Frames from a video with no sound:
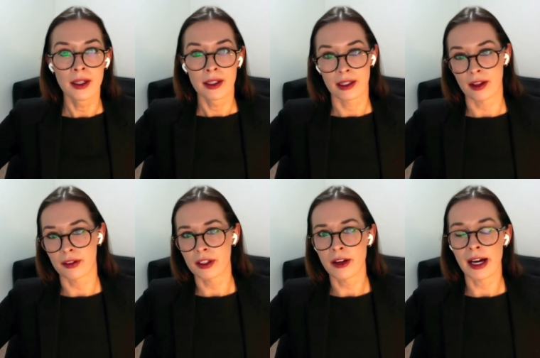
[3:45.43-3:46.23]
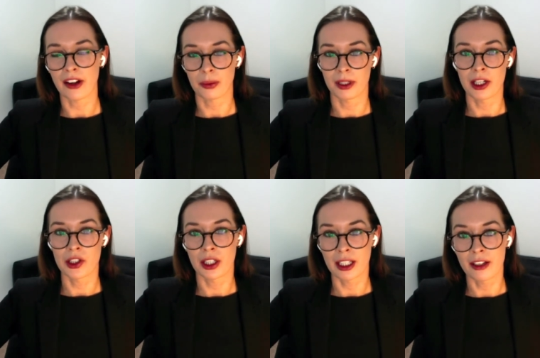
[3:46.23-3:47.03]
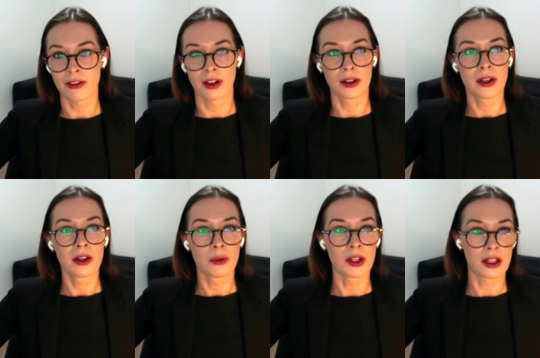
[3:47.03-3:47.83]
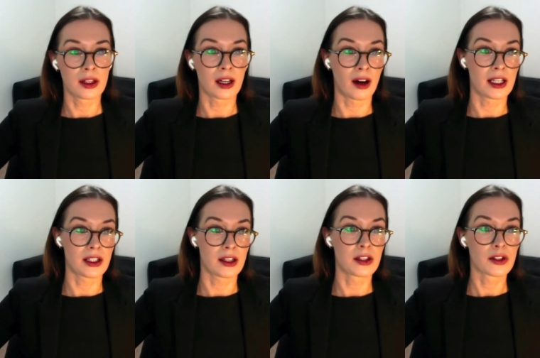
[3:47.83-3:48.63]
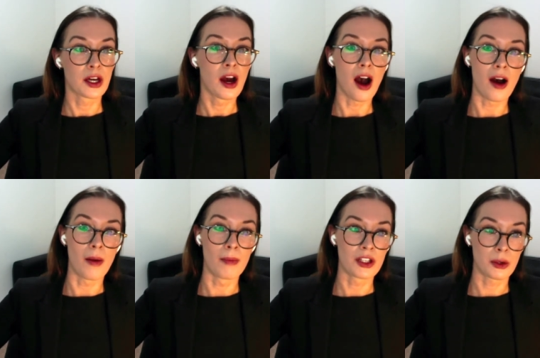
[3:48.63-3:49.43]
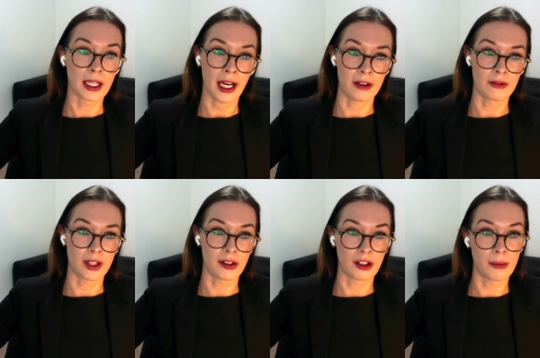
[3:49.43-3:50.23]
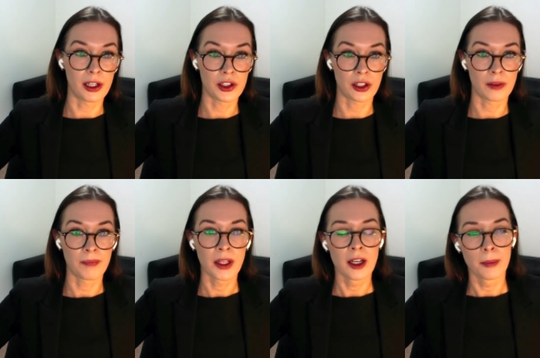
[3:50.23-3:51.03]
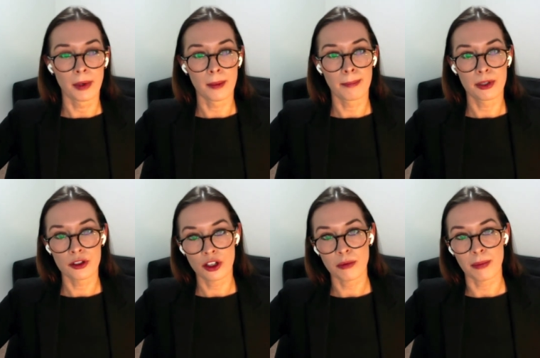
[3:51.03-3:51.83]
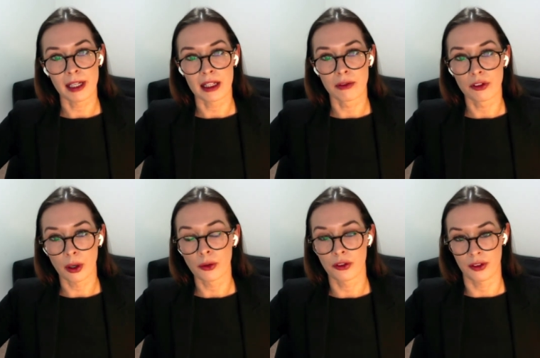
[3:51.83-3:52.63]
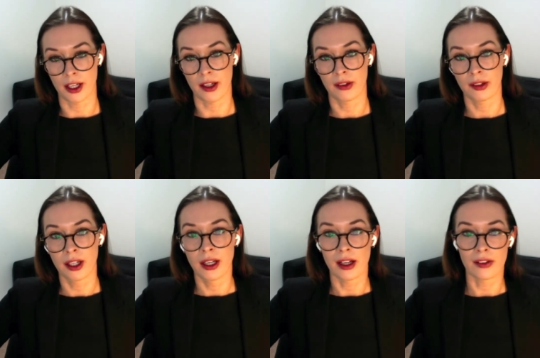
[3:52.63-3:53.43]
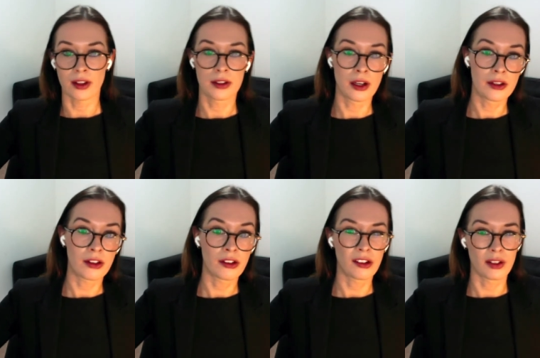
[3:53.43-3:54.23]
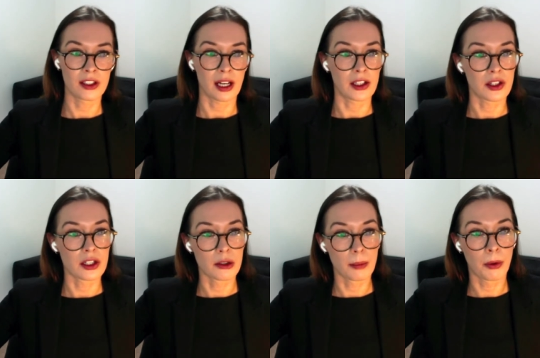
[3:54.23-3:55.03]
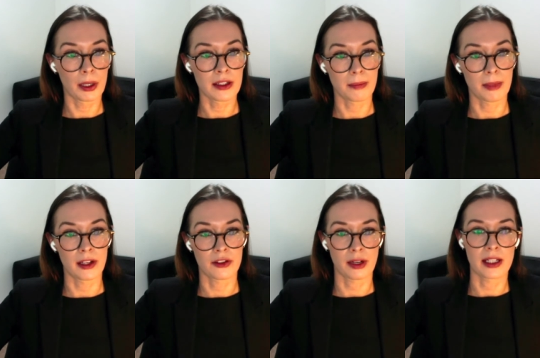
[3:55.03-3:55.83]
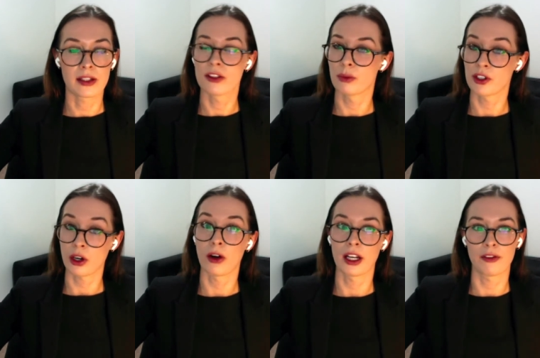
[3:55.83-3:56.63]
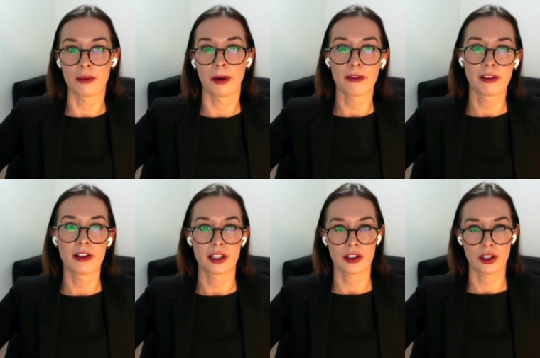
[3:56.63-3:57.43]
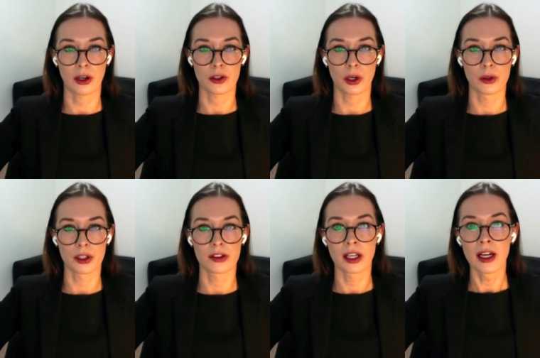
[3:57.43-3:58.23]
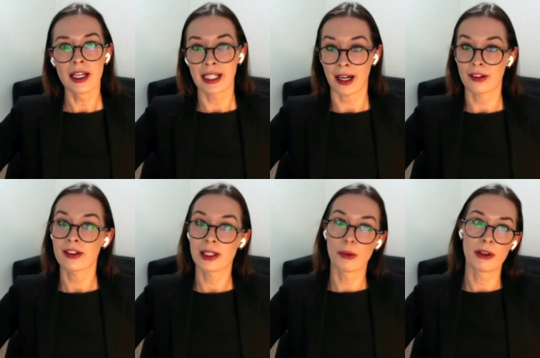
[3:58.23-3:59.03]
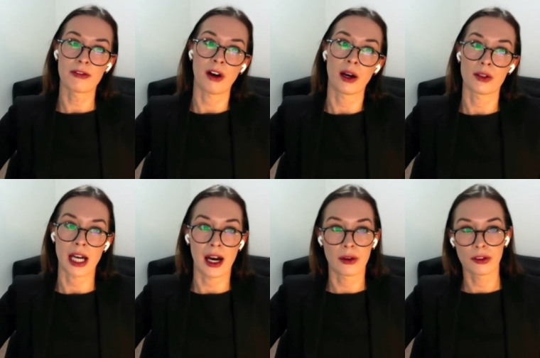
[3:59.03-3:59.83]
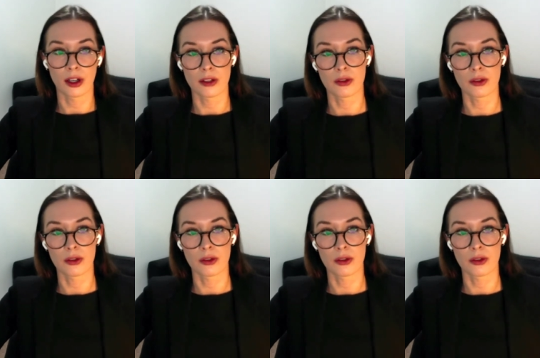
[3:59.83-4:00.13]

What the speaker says: Now, there's no explanation given within the guidance to account for this omission, but presumably the result of this is that notices of intention to appoint administrators, which are given by floating charge holders, can still be filed outside of